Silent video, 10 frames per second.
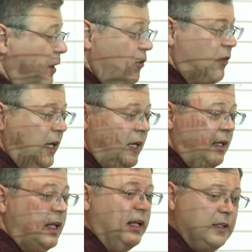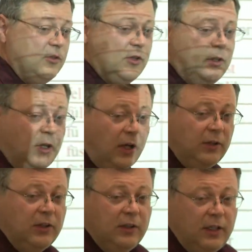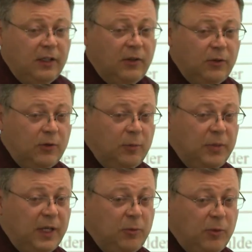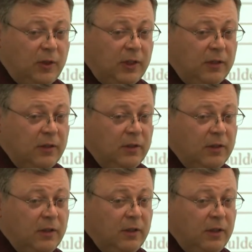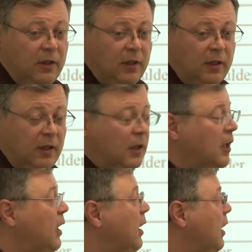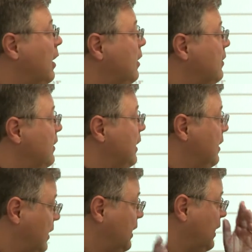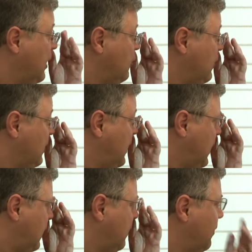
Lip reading: saying that it's a non-Indo-European word in ancient Greek.